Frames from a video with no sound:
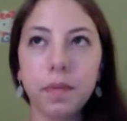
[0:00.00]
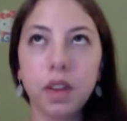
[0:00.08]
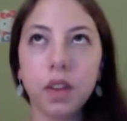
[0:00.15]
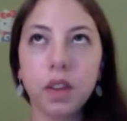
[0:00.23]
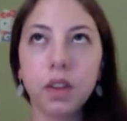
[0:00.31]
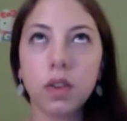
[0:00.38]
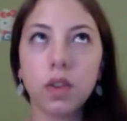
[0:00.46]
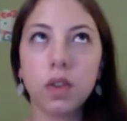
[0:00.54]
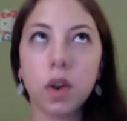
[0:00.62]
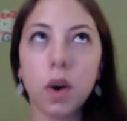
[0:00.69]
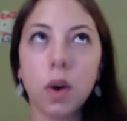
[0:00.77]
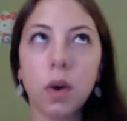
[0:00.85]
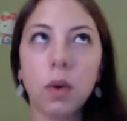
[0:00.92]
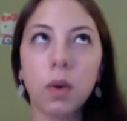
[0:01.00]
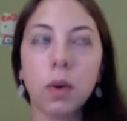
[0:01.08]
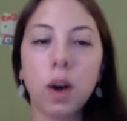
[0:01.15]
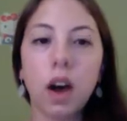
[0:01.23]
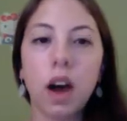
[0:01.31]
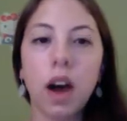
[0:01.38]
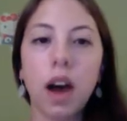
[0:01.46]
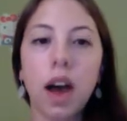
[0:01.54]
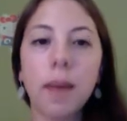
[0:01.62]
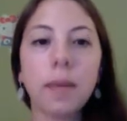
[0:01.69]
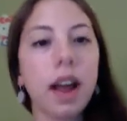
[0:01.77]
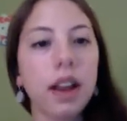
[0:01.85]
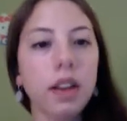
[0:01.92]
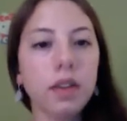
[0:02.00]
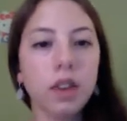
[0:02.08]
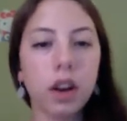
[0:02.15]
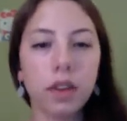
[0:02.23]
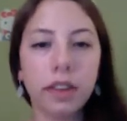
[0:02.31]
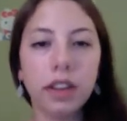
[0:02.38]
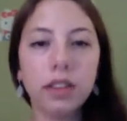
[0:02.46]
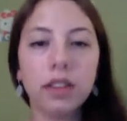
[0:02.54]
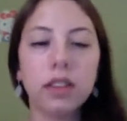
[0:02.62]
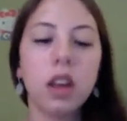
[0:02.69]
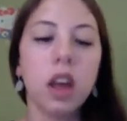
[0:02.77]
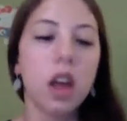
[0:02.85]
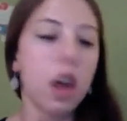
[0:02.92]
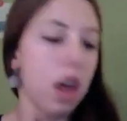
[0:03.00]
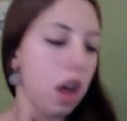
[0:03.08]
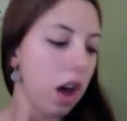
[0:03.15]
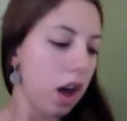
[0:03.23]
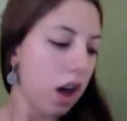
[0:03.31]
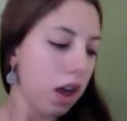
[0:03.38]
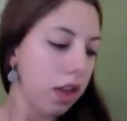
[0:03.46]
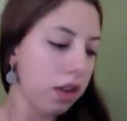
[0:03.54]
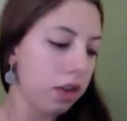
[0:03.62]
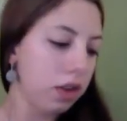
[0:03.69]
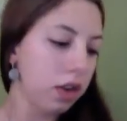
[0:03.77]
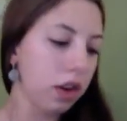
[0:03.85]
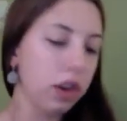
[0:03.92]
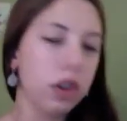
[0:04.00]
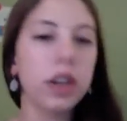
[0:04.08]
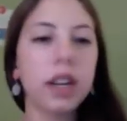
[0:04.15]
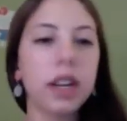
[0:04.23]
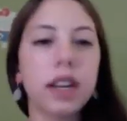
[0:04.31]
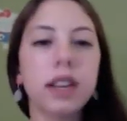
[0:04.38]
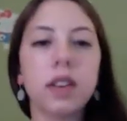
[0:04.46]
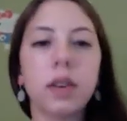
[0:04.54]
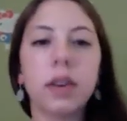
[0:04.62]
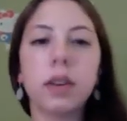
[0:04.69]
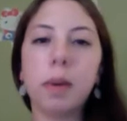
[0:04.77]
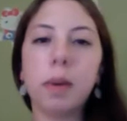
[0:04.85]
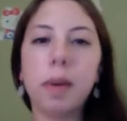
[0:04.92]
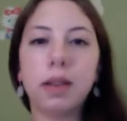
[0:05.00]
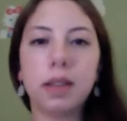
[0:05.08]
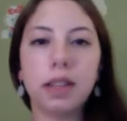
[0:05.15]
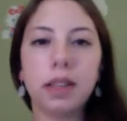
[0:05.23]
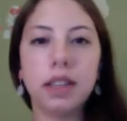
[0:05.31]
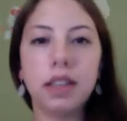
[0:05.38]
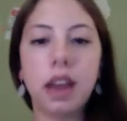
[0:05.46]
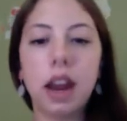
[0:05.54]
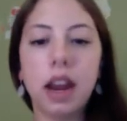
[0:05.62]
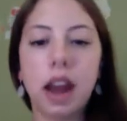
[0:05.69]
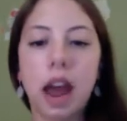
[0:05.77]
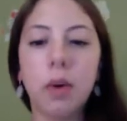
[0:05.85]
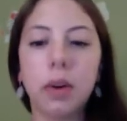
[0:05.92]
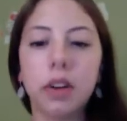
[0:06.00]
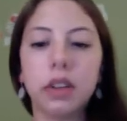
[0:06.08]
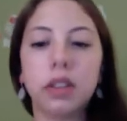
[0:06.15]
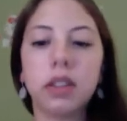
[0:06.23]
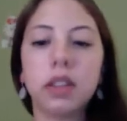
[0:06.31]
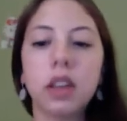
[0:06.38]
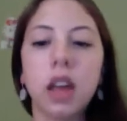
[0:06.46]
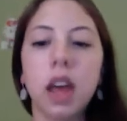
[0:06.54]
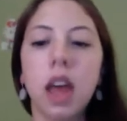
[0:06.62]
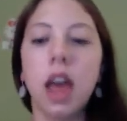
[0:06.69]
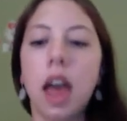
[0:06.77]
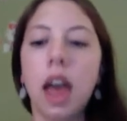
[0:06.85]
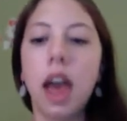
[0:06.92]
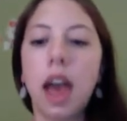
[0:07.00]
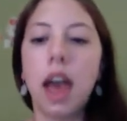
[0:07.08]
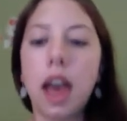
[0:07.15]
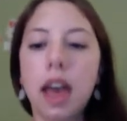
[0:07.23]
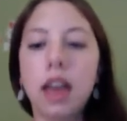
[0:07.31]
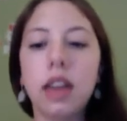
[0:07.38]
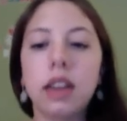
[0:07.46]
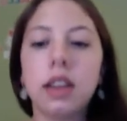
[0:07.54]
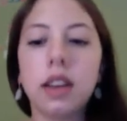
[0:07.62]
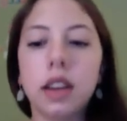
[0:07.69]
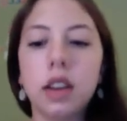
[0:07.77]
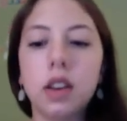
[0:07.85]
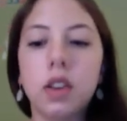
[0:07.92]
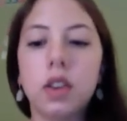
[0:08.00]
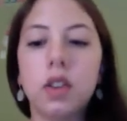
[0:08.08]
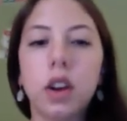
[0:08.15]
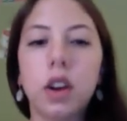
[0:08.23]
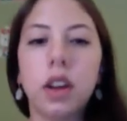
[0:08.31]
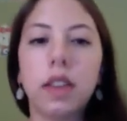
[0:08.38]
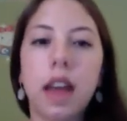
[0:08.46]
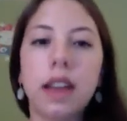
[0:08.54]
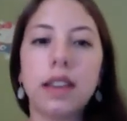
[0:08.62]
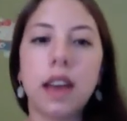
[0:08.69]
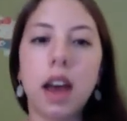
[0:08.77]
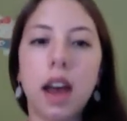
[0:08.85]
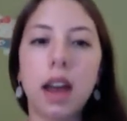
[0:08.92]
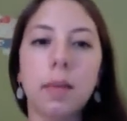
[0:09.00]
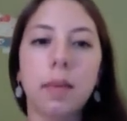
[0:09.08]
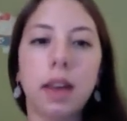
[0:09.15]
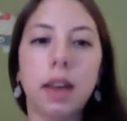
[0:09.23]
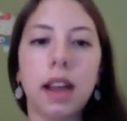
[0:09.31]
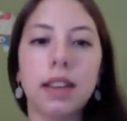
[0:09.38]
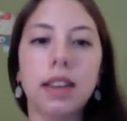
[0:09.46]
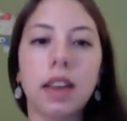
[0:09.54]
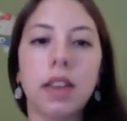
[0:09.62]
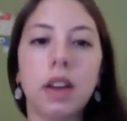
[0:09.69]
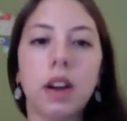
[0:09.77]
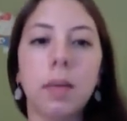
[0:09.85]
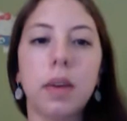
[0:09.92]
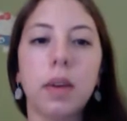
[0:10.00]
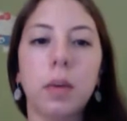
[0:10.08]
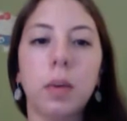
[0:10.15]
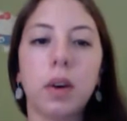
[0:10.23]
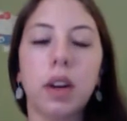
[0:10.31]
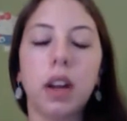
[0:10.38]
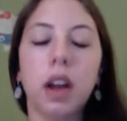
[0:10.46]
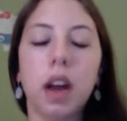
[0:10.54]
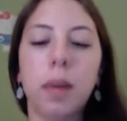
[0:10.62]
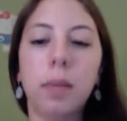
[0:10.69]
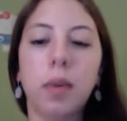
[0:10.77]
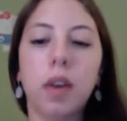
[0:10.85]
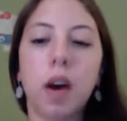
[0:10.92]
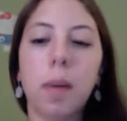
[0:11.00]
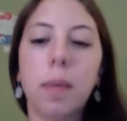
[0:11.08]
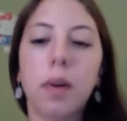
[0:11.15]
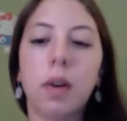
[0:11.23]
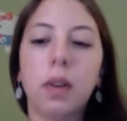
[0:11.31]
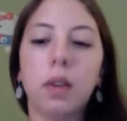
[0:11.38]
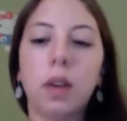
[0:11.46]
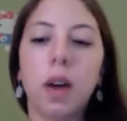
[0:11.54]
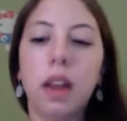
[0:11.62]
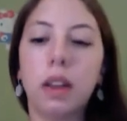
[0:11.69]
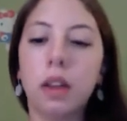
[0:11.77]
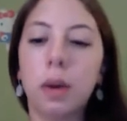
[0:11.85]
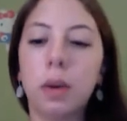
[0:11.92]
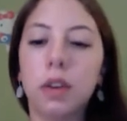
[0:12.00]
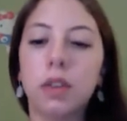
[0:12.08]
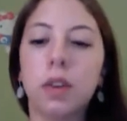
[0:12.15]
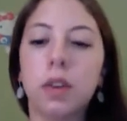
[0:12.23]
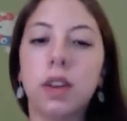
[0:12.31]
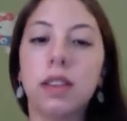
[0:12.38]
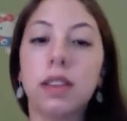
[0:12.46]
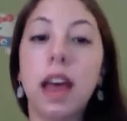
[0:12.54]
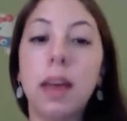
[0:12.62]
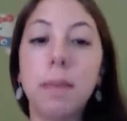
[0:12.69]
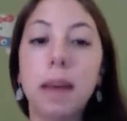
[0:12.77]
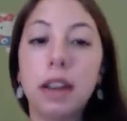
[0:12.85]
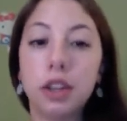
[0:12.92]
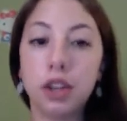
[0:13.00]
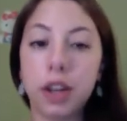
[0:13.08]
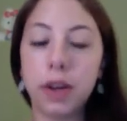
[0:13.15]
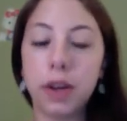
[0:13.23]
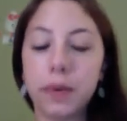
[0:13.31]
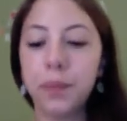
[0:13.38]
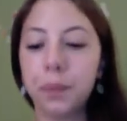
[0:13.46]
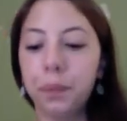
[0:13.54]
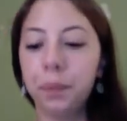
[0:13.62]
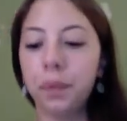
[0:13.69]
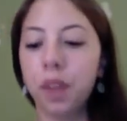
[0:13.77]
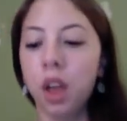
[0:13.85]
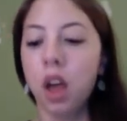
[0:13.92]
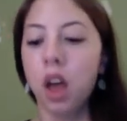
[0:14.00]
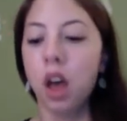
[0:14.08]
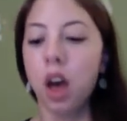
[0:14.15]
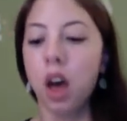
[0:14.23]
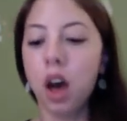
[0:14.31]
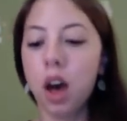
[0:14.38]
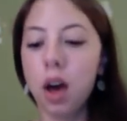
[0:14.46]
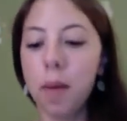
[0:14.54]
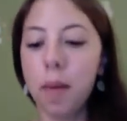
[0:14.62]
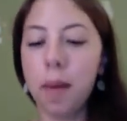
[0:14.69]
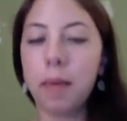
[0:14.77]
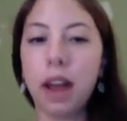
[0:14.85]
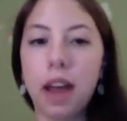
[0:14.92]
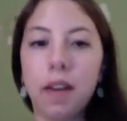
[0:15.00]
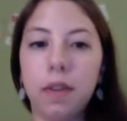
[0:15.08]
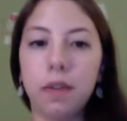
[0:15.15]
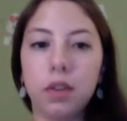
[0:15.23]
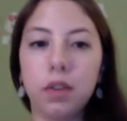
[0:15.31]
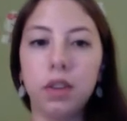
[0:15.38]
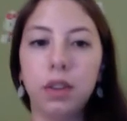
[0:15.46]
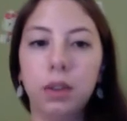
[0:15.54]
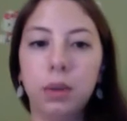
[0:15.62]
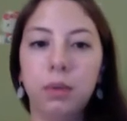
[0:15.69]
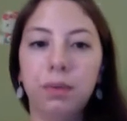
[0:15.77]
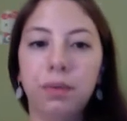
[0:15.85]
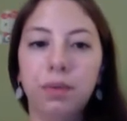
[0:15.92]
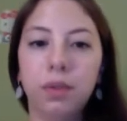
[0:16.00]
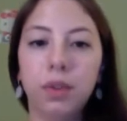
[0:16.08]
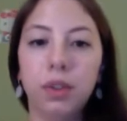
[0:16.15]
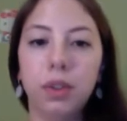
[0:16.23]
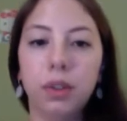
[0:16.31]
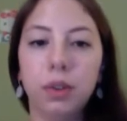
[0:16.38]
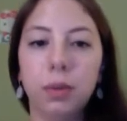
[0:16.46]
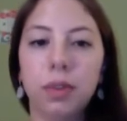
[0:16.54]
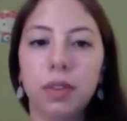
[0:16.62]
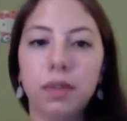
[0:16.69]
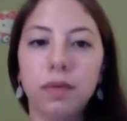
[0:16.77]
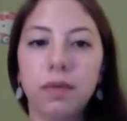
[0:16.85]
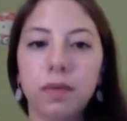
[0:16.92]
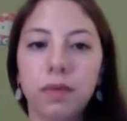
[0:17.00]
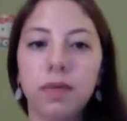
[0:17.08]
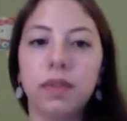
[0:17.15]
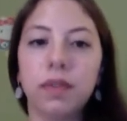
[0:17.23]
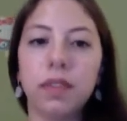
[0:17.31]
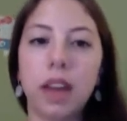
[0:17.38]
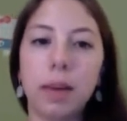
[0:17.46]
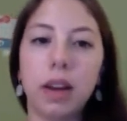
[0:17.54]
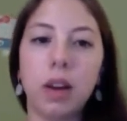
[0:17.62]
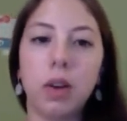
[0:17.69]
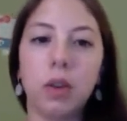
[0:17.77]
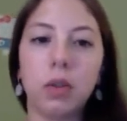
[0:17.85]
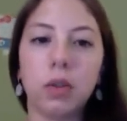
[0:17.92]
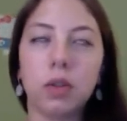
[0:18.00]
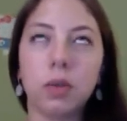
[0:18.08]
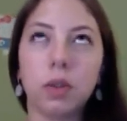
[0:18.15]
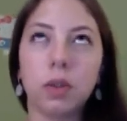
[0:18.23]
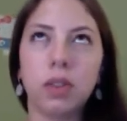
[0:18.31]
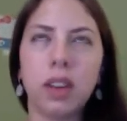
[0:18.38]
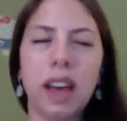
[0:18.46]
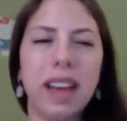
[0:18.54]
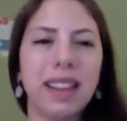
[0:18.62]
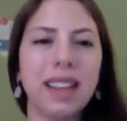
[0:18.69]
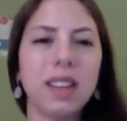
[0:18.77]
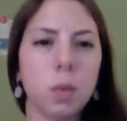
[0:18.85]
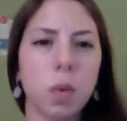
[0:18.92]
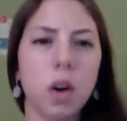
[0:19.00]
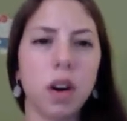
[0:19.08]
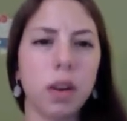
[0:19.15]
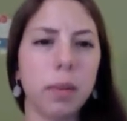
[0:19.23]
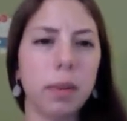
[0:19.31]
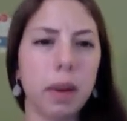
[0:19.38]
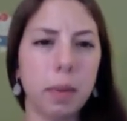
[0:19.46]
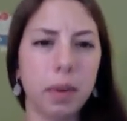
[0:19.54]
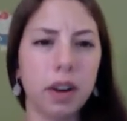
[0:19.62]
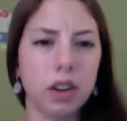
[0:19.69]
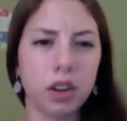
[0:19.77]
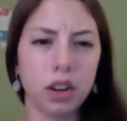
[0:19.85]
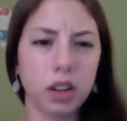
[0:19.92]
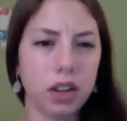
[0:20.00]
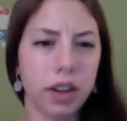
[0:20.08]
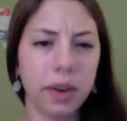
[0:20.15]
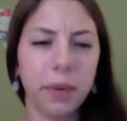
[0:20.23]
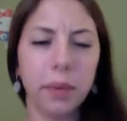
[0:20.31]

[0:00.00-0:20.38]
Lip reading: so I'm kind of nervous. The surgery is going to be 6 to 8 hours, and during that time, like I said, they're going to be working on both upper and lower jaws and my chin. I'm going to have two tubes down my nose, well, at least one, but I'm pretty sure two.